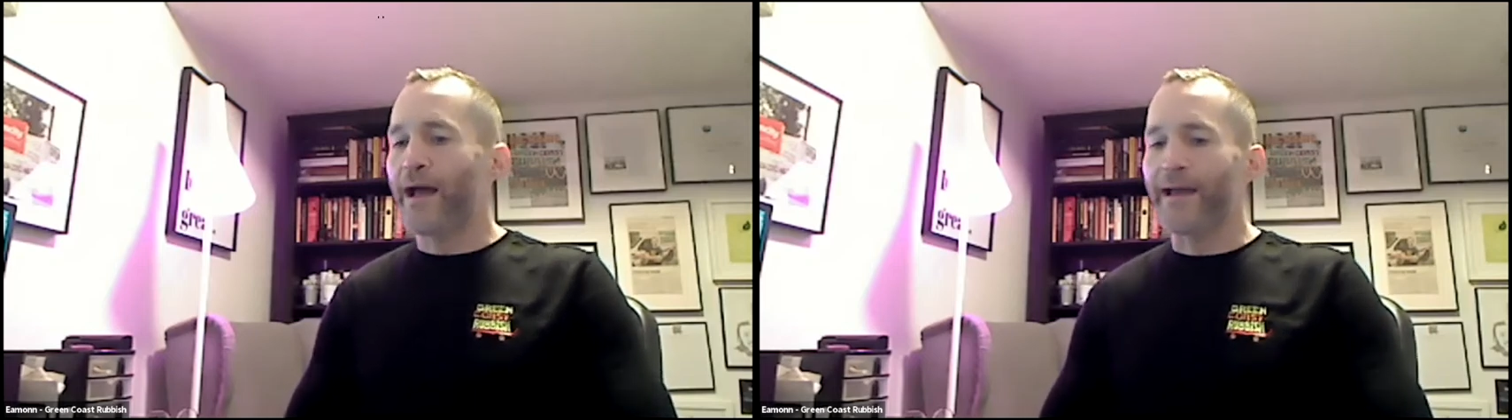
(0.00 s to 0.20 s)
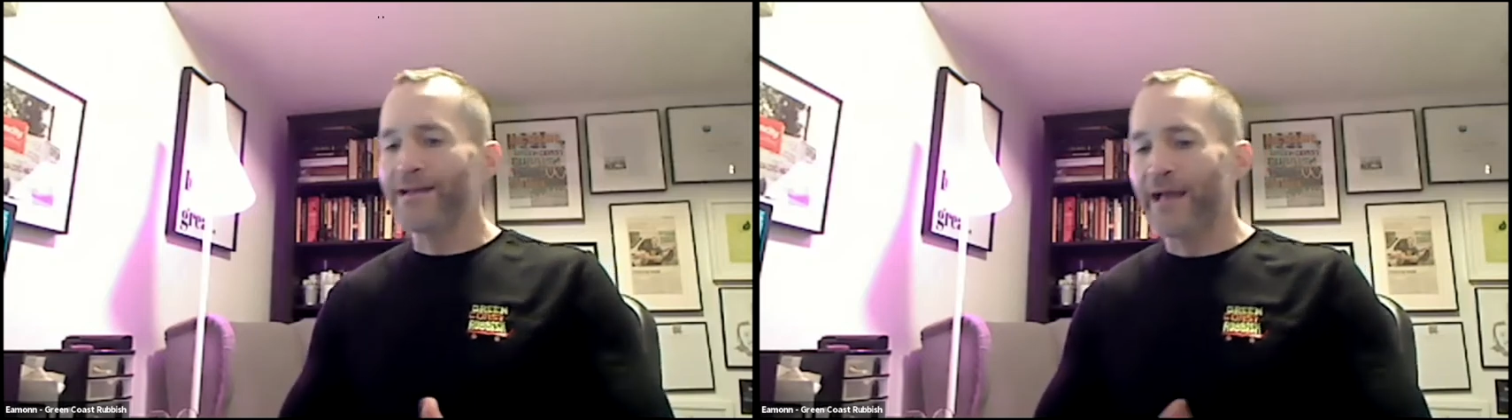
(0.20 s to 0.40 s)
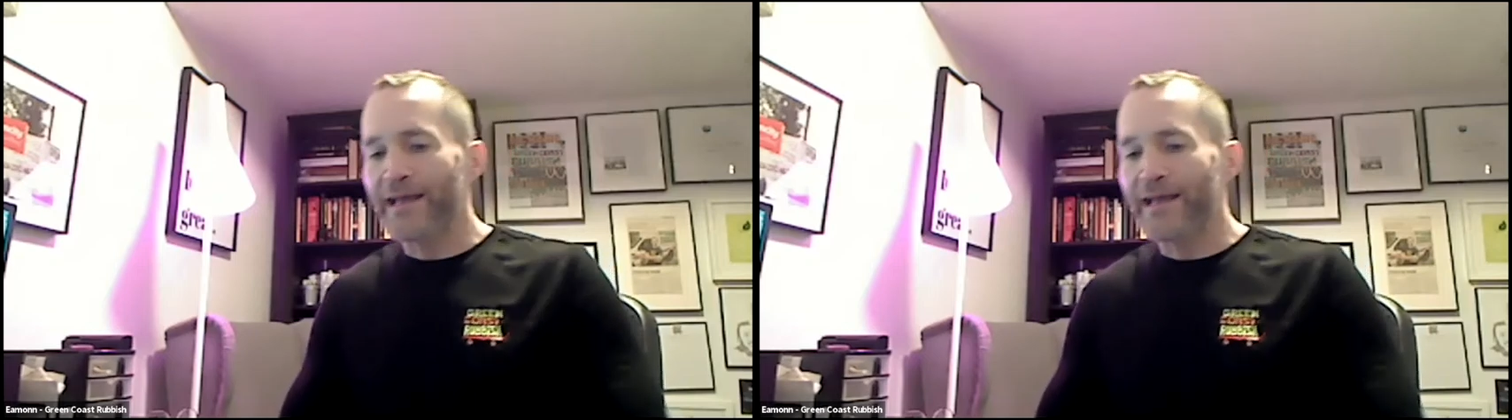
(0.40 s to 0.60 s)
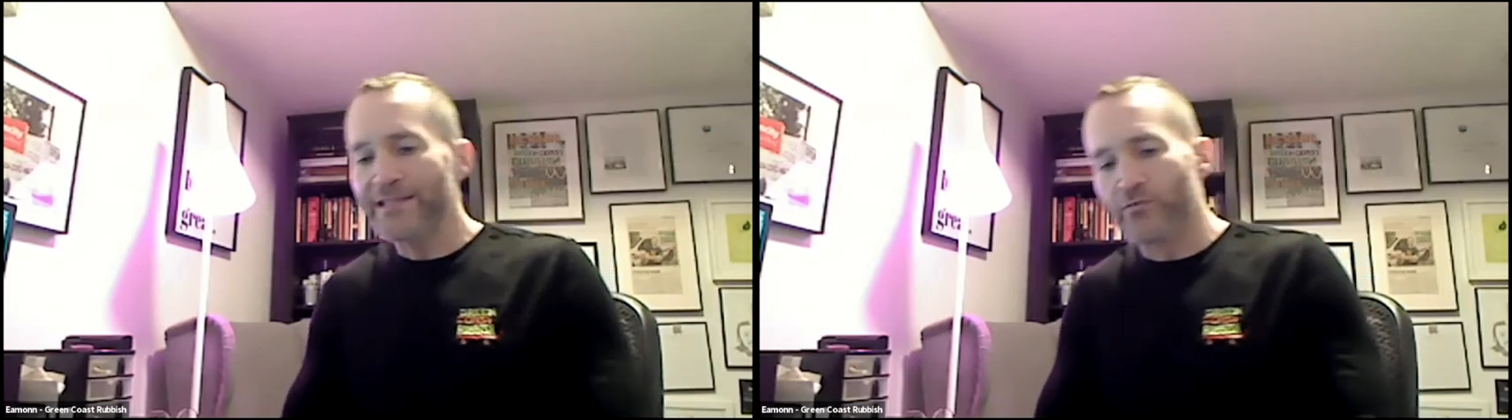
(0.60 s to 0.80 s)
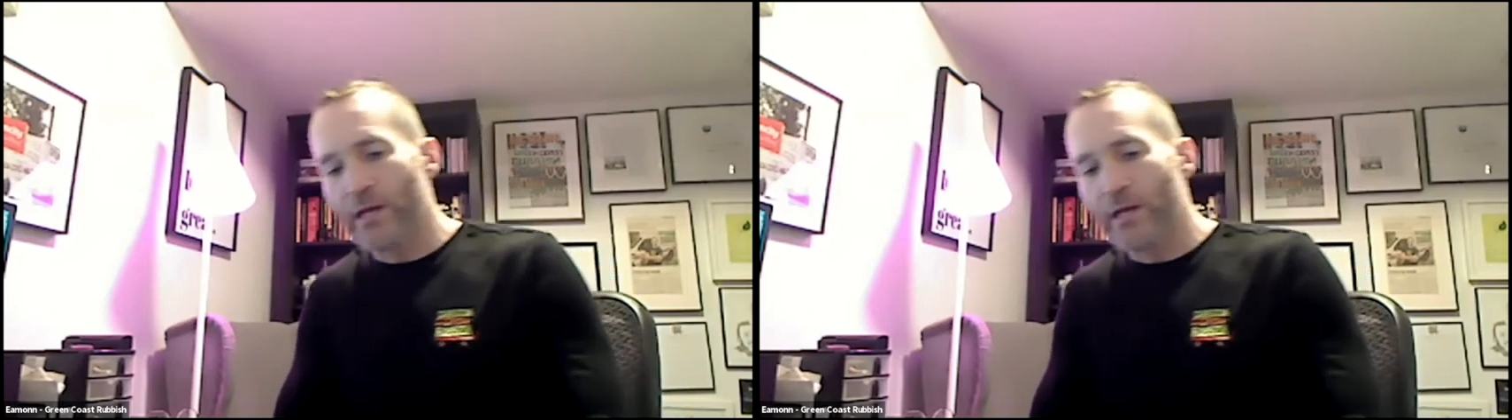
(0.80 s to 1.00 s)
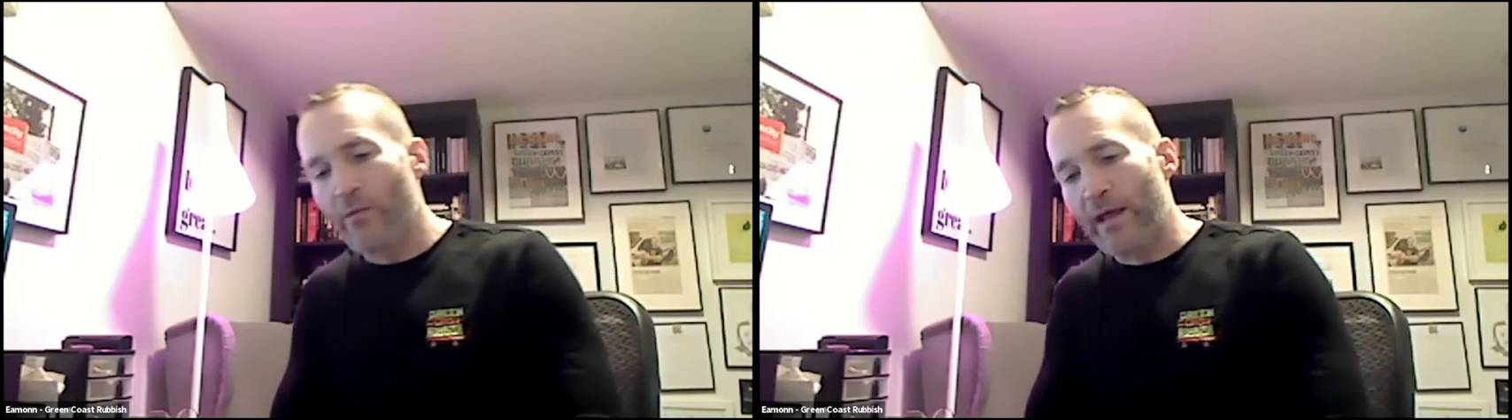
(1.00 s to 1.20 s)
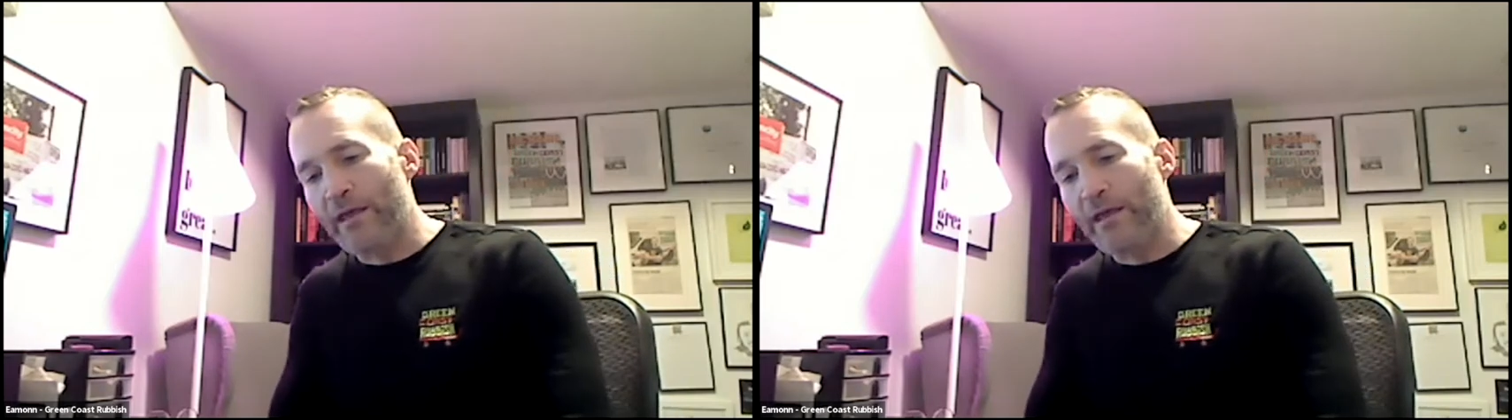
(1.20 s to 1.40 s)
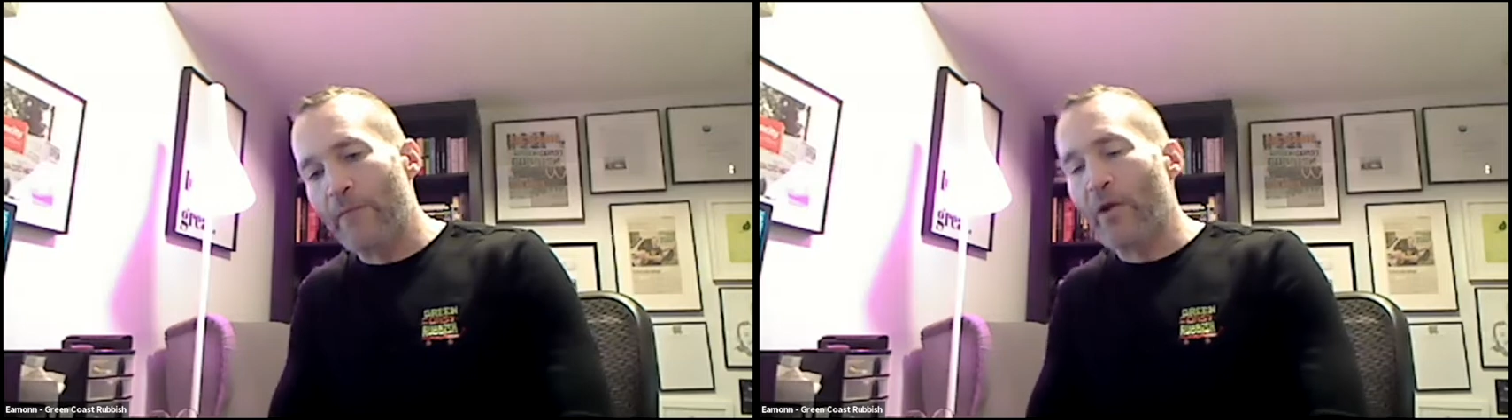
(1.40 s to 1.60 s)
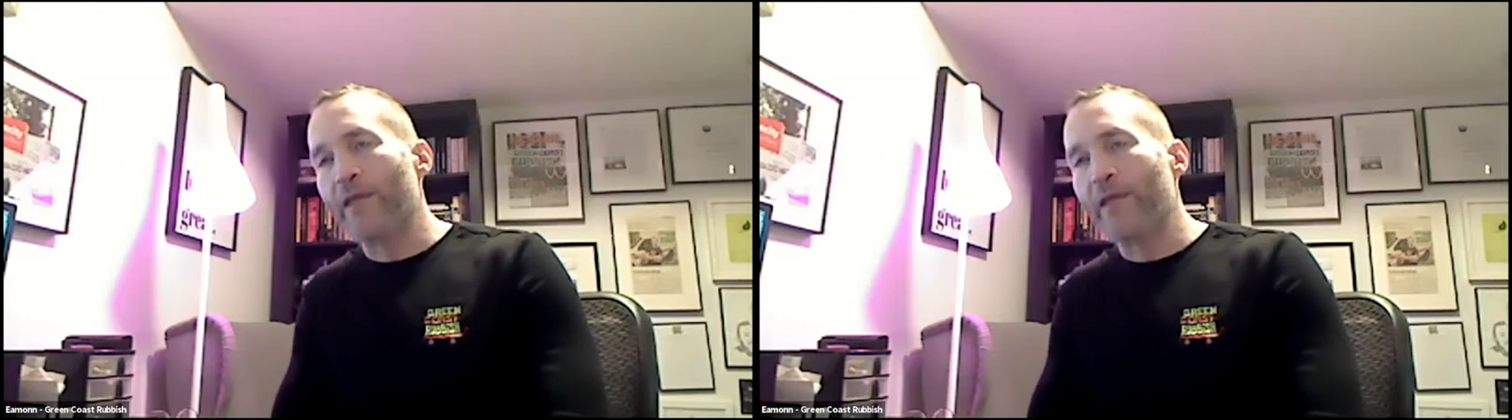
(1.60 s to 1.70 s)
yeah, I guess really when I think about it,